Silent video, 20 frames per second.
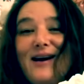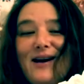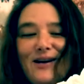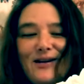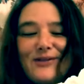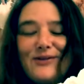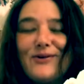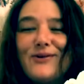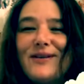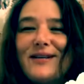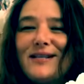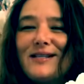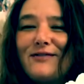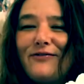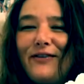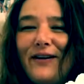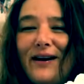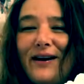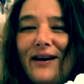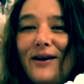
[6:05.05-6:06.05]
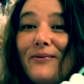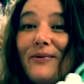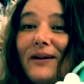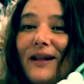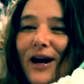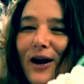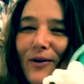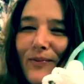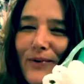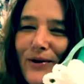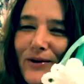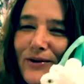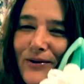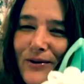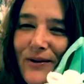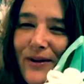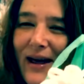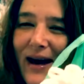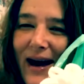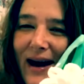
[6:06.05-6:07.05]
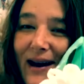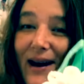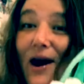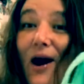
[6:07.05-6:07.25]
So this fairy will help you do that.